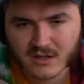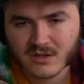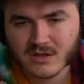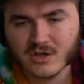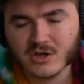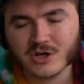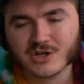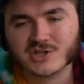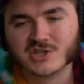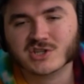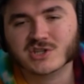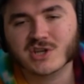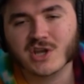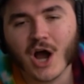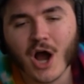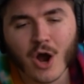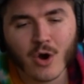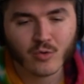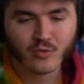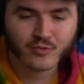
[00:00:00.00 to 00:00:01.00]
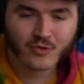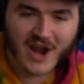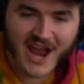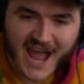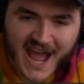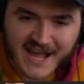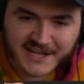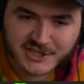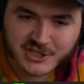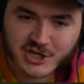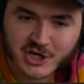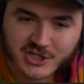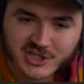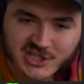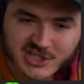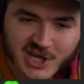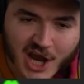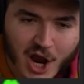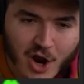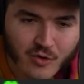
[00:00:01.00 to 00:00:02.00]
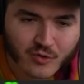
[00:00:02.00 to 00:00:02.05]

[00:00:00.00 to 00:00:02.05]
You're so rich. You're so